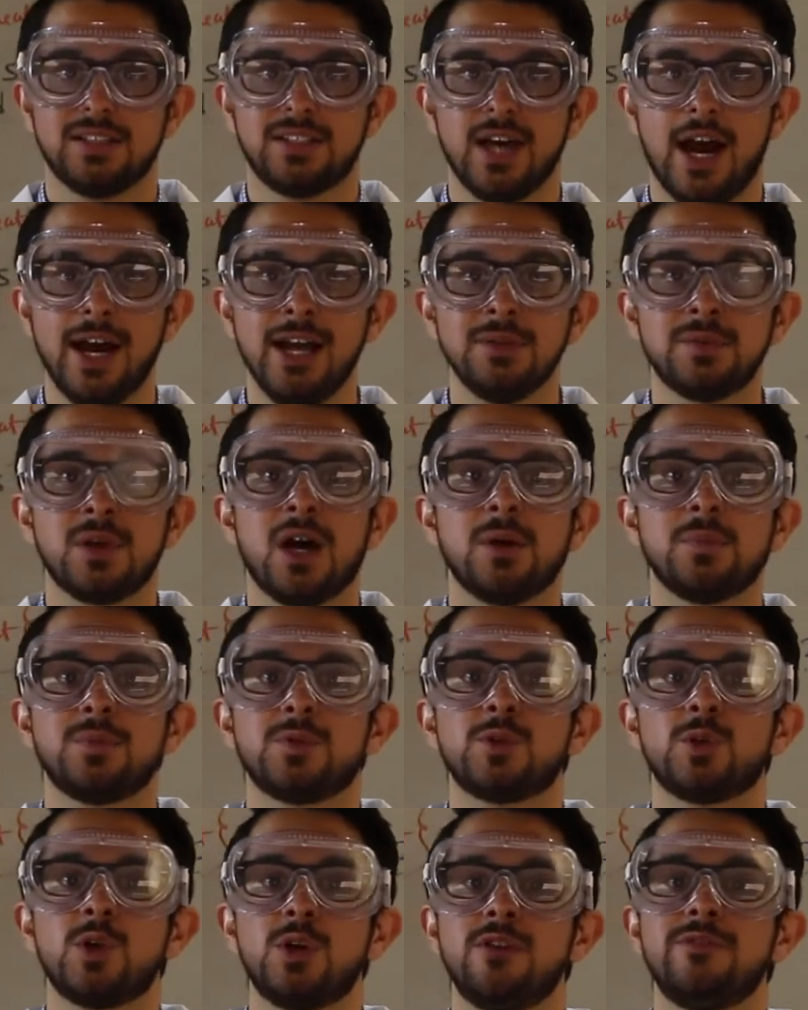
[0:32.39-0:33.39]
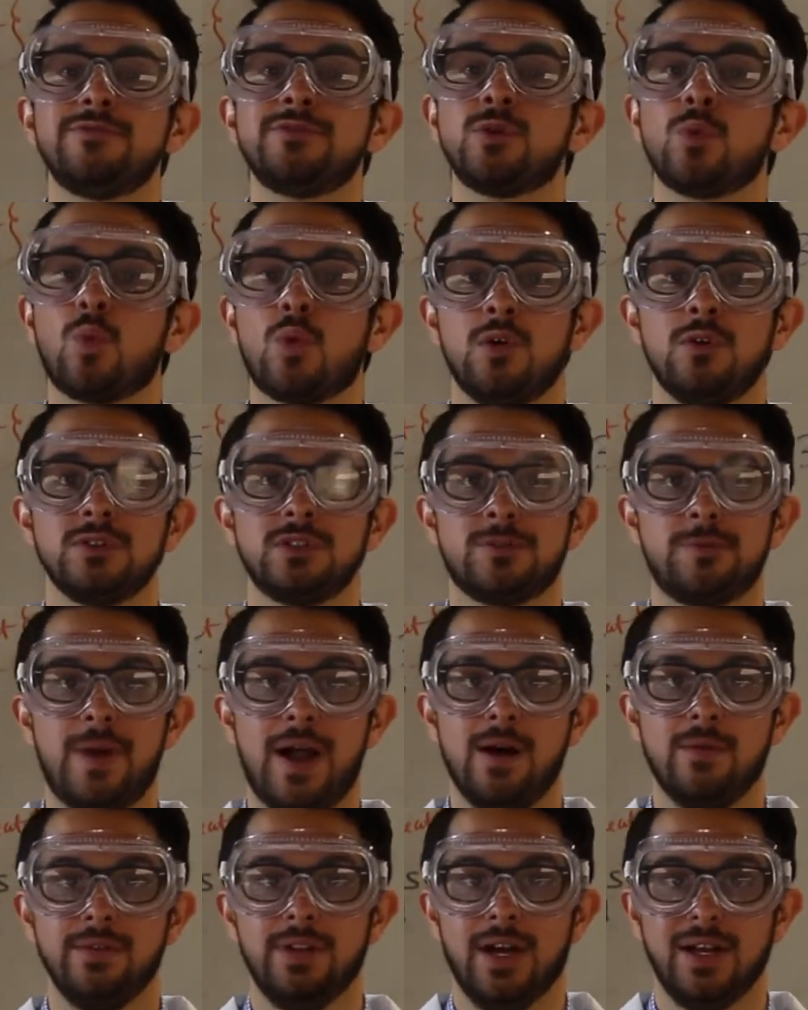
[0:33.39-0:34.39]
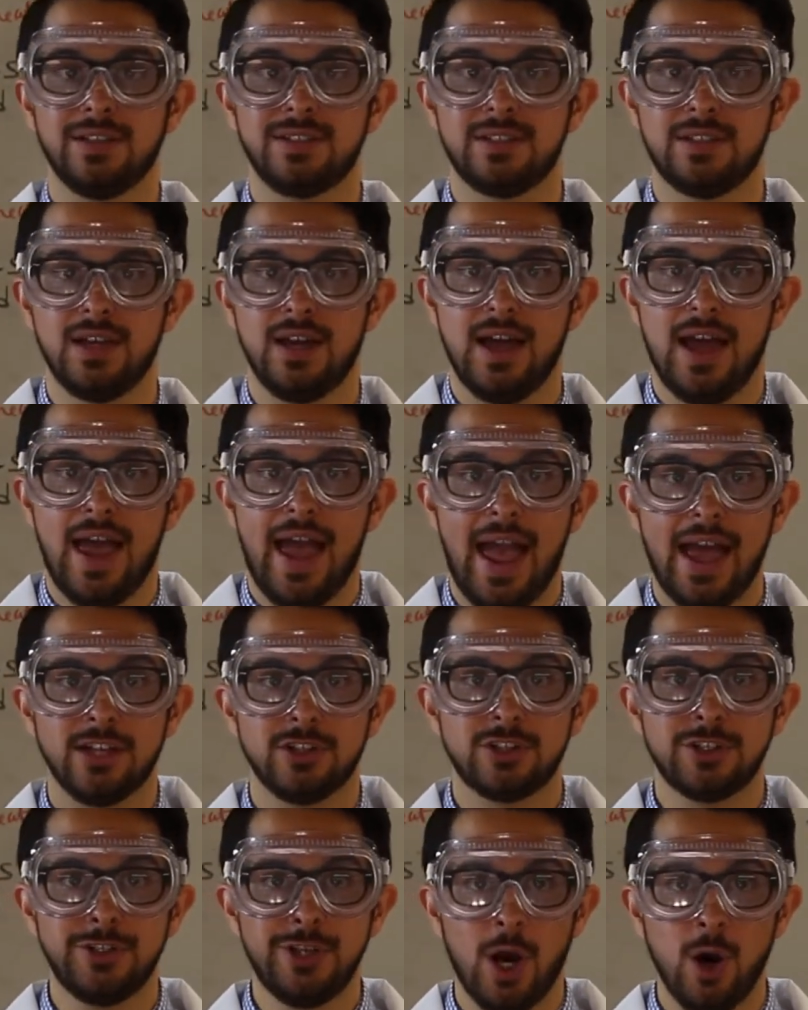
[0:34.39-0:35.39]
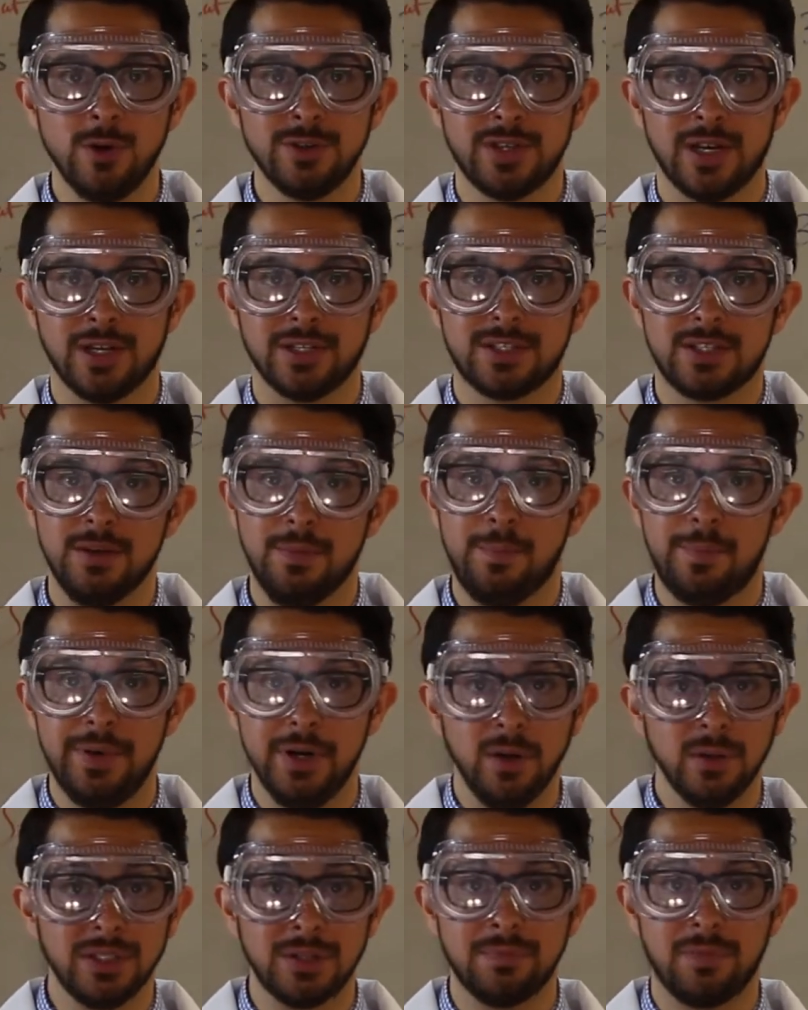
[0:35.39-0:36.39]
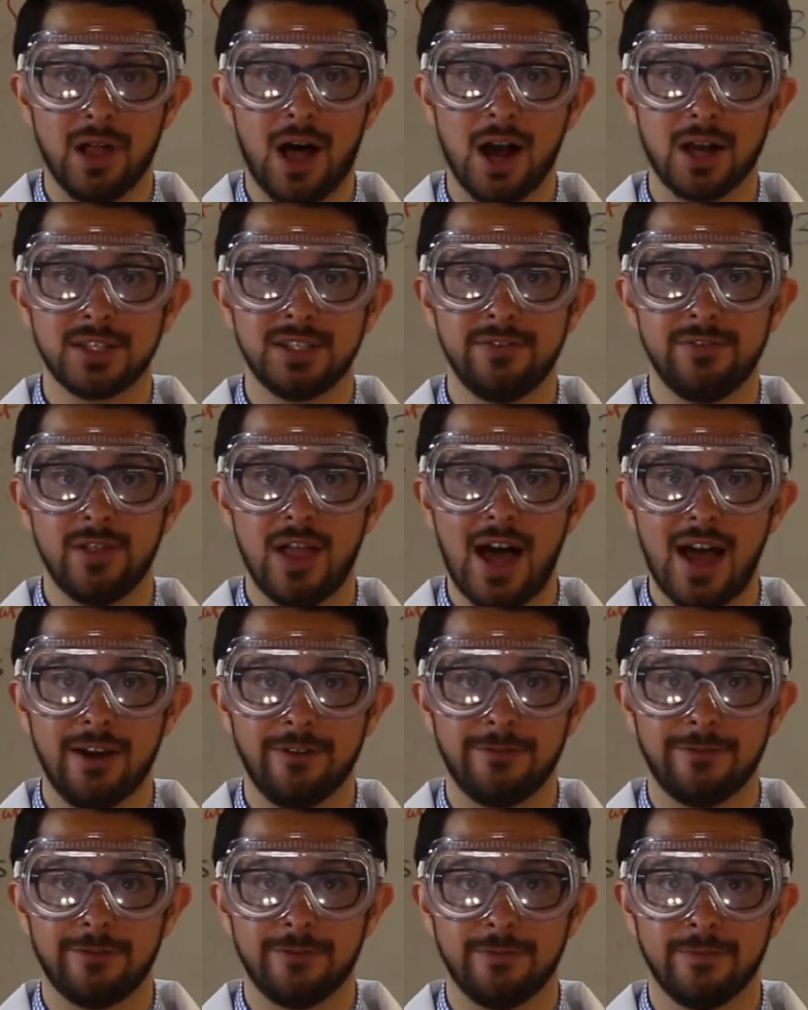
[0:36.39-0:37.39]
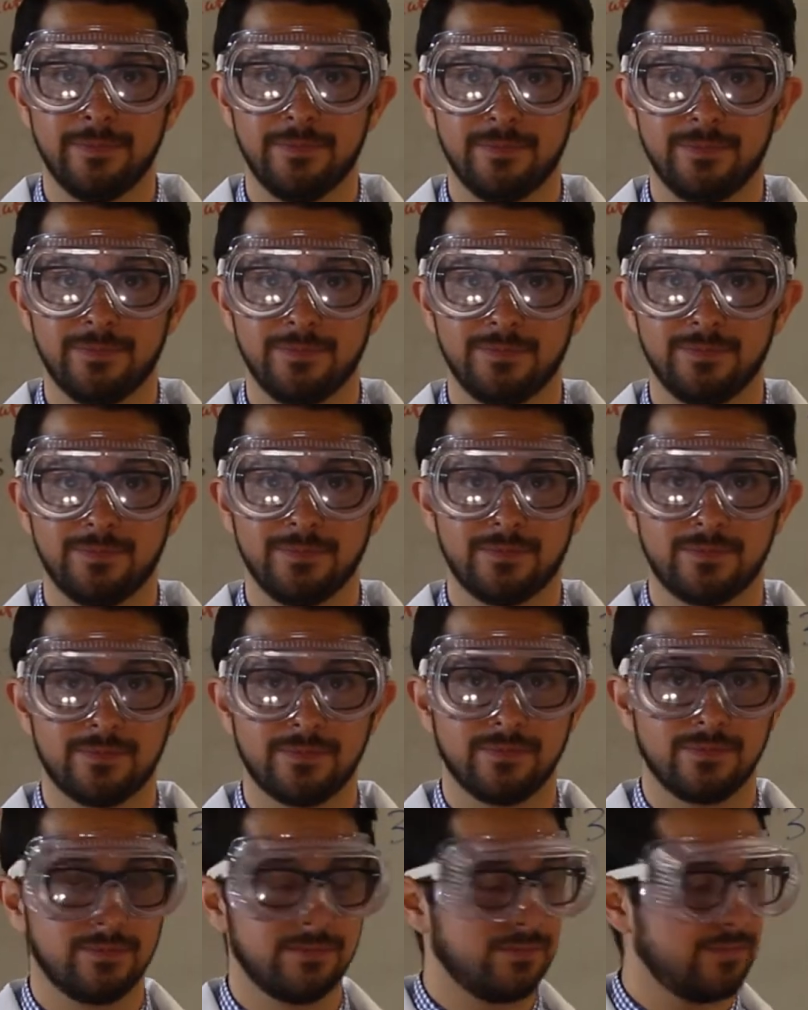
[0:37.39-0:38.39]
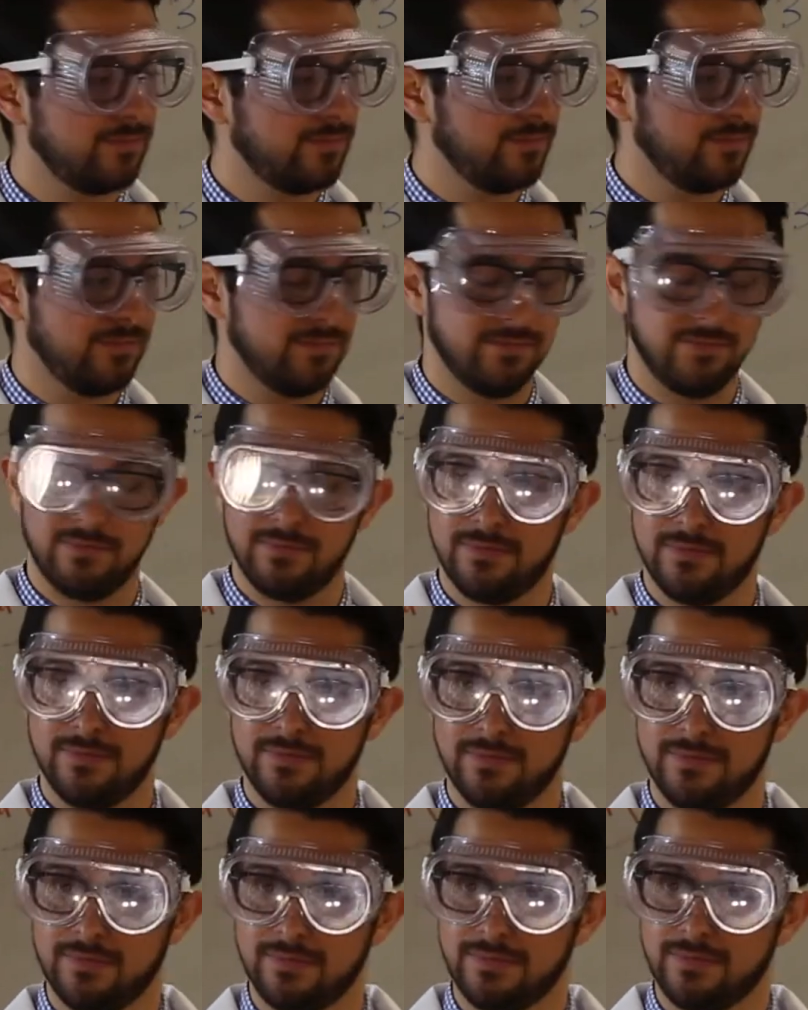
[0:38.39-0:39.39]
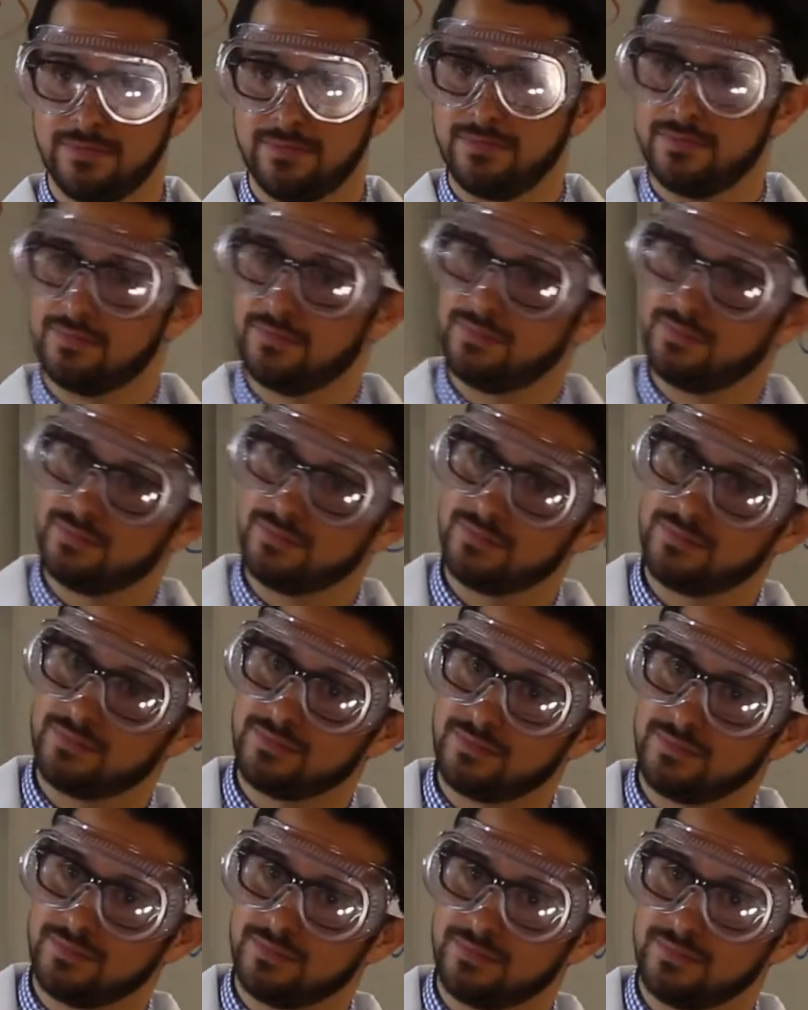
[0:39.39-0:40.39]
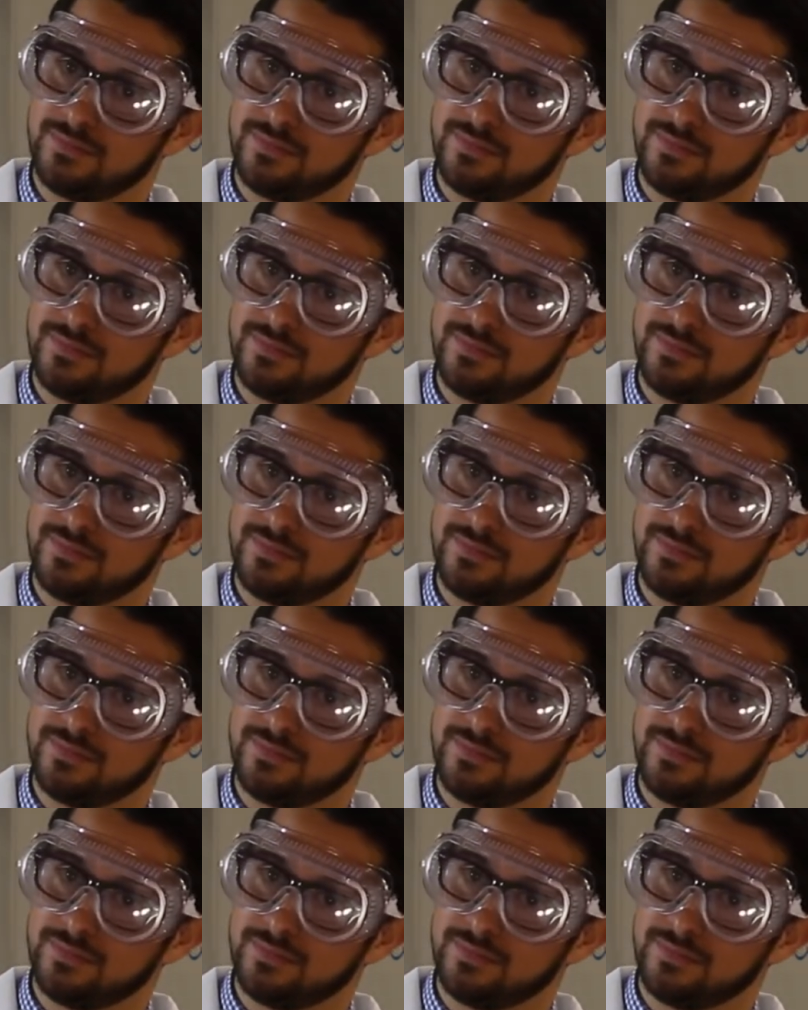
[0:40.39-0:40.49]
Science observes the world around us and shows us the building blocks of life. Hey, does that explain why a grown man's got a girl's